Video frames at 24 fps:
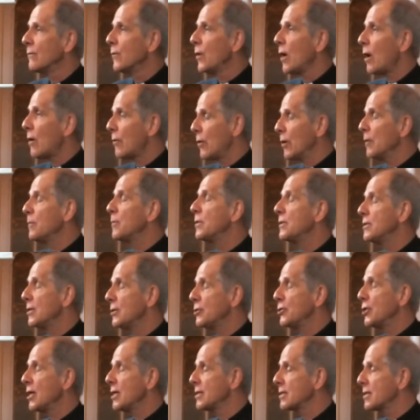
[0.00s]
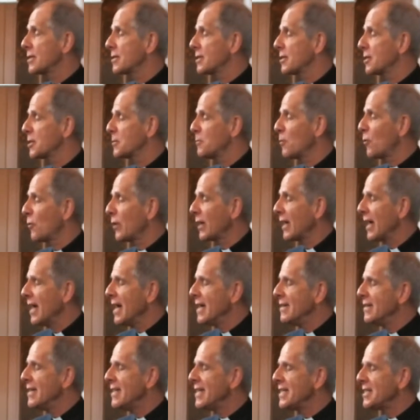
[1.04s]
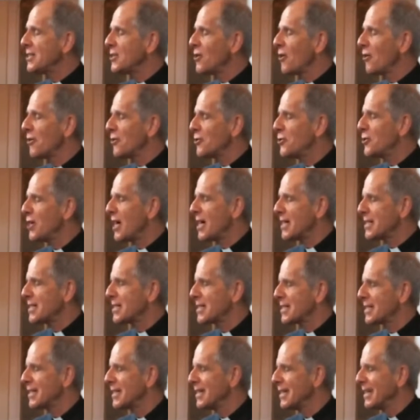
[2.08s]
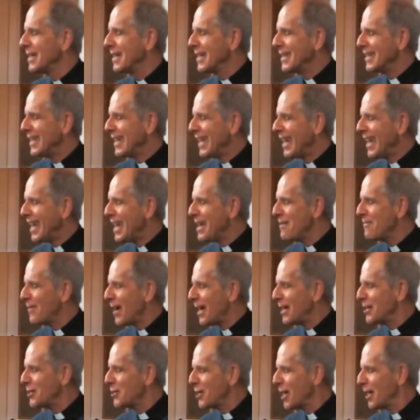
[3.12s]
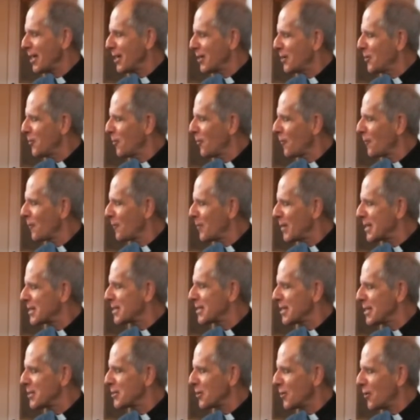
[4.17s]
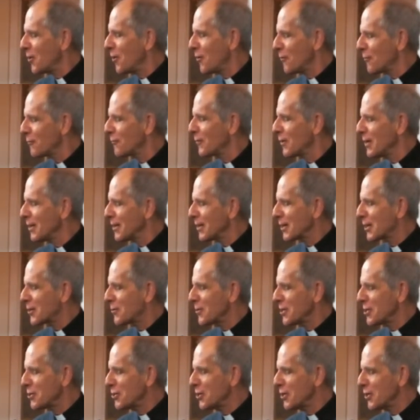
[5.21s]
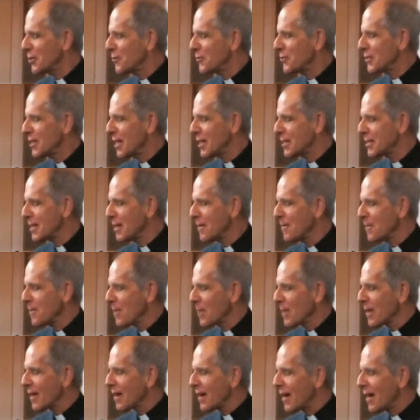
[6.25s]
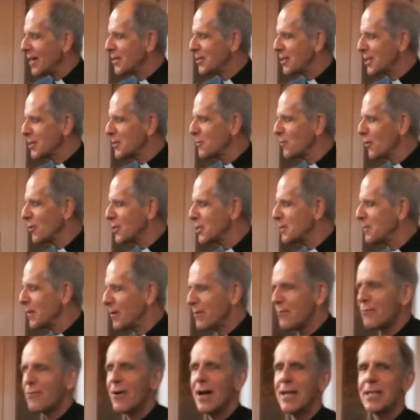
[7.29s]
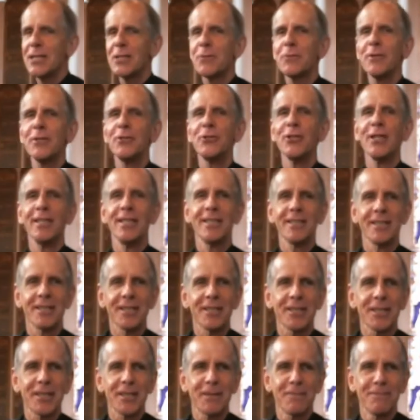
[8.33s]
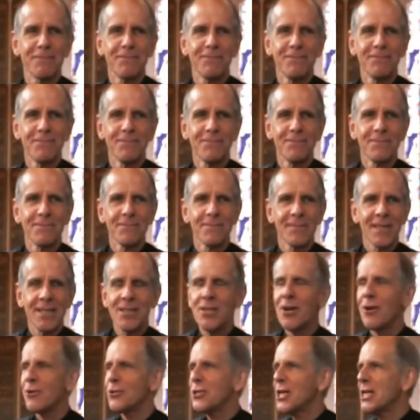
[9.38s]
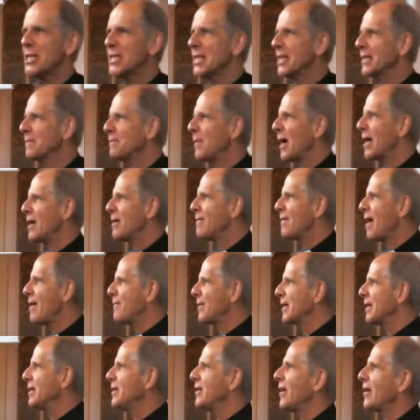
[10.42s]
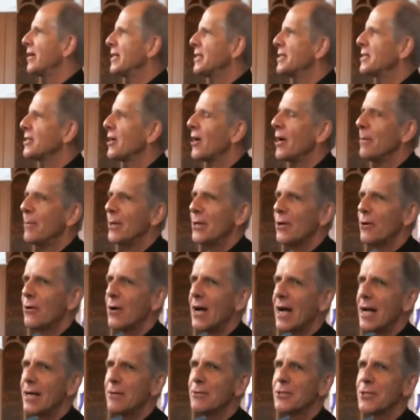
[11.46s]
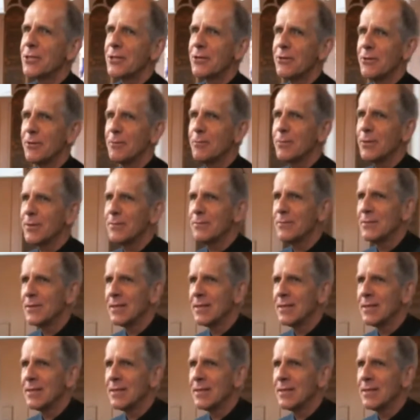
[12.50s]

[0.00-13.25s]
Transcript: We are open to Jesus this morning. That is not just the evangelical business of the Christian who says, I just want to be friends with Jesus. It's not just a matter of having a nice time in your house group.